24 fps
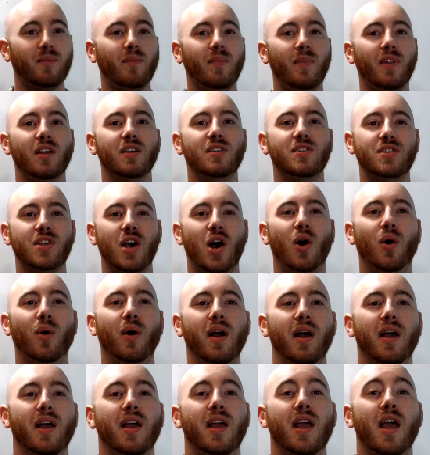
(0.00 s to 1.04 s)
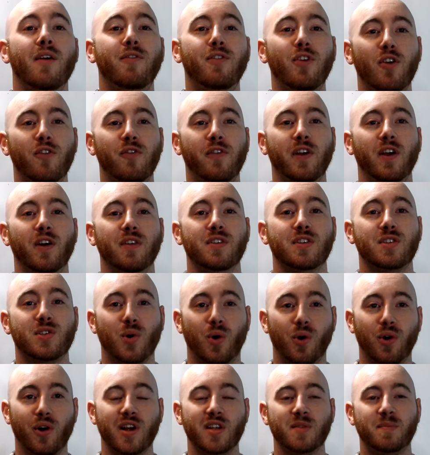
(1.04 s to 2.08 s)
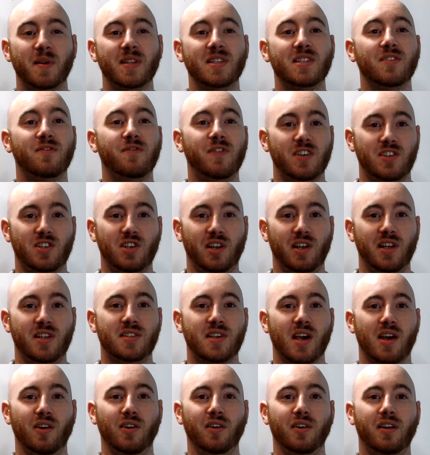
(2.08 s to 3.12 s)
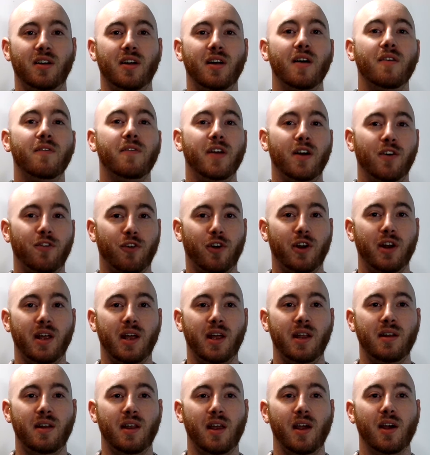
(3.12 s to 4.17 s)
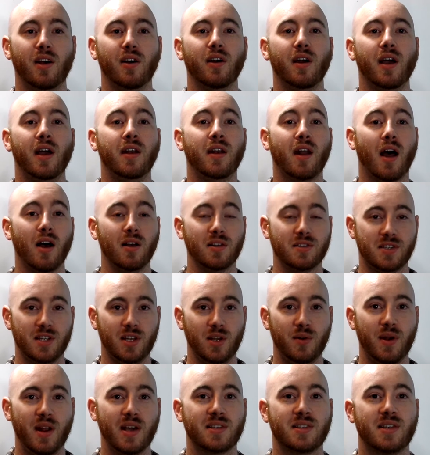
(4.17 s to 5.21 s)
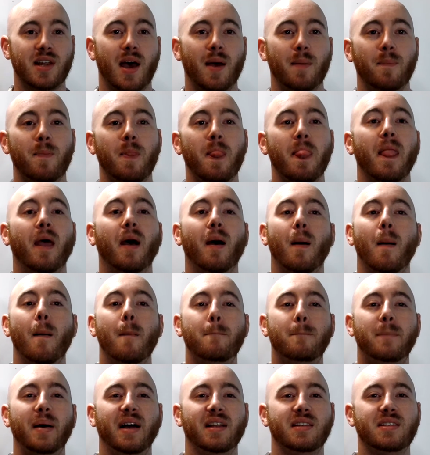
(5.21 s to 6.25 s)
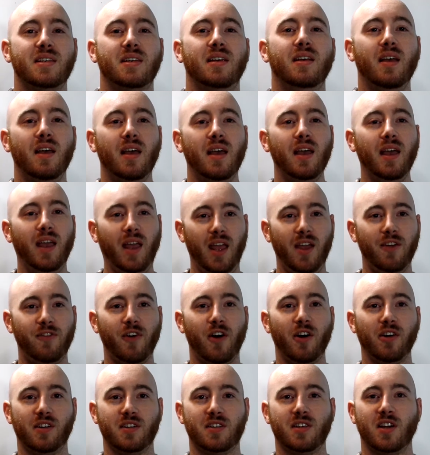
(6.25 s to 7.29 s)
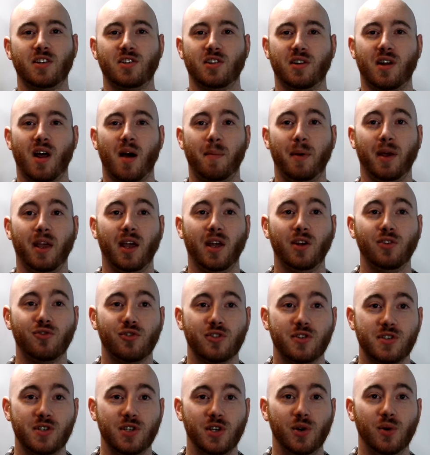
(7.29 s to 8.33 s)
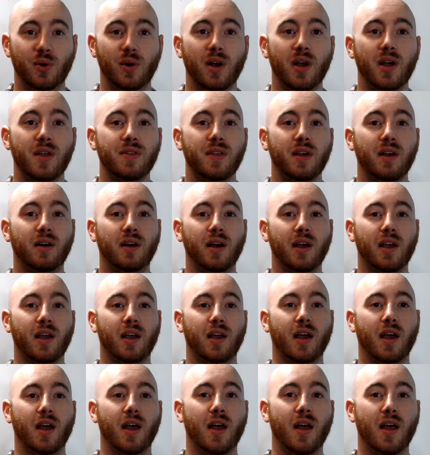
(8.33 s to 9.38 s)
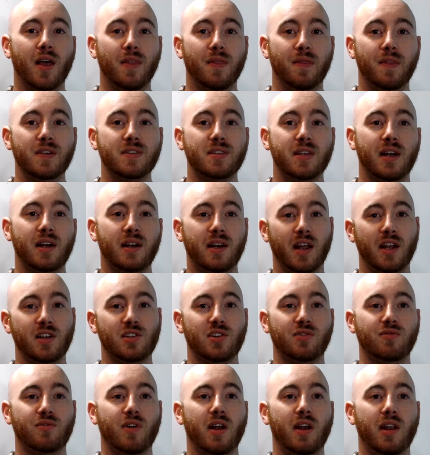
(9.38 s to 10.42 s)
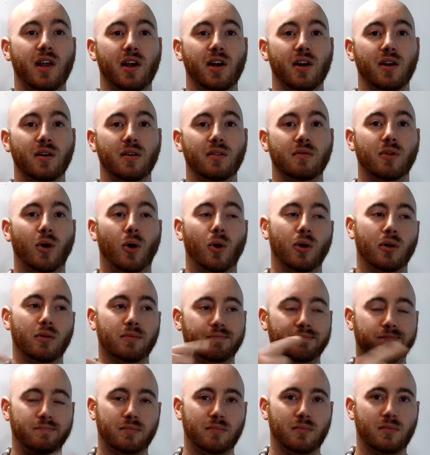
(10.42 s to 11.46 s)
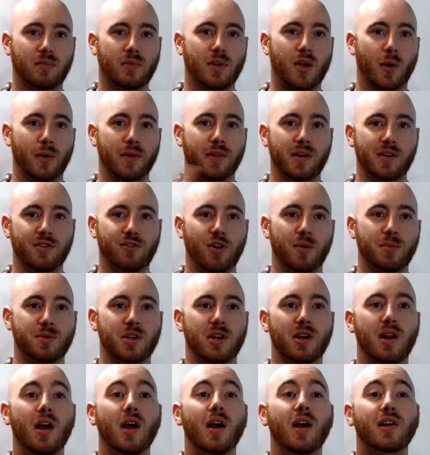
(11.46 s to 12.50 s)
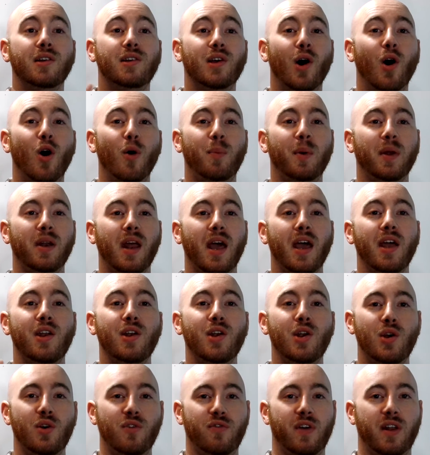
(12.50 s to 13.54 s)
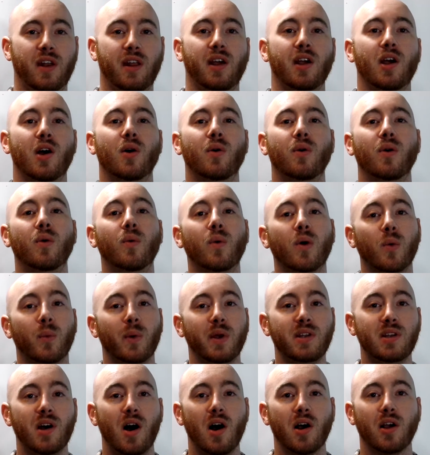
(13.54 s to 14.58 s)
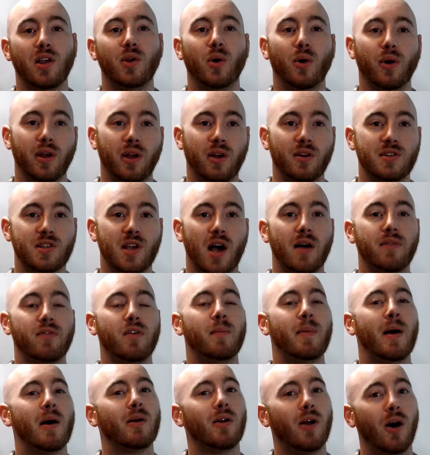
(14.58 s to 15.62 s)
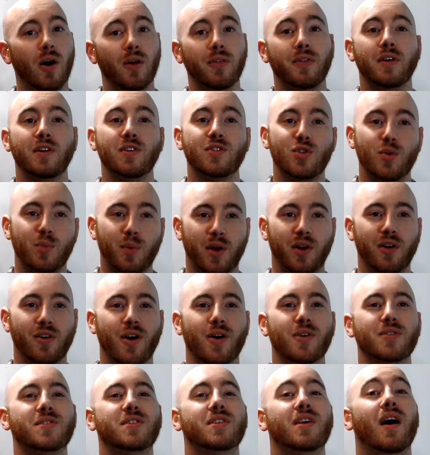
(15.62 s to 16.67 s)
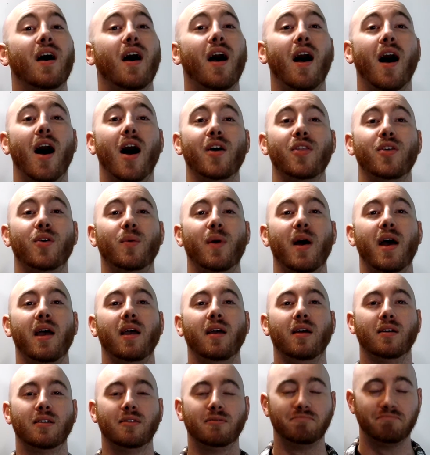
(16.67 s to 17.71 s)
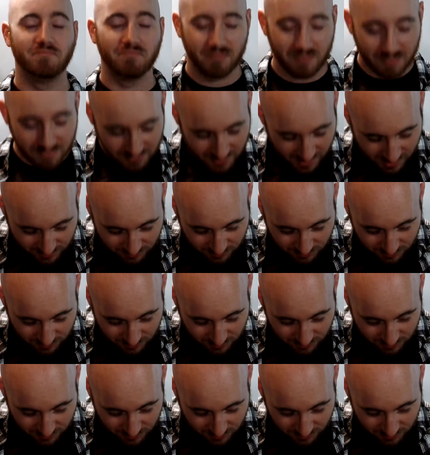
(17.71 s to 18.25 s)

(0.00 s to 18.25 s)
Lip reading: So, if you feel the score has been sufficiently settled, feel free to end here, and I'll see you next time. But, if our discussion topic interests you, then click this annotation right here, or go in the description, to open a new video where we talk your ears off about all things superheroes. Either way, thanks for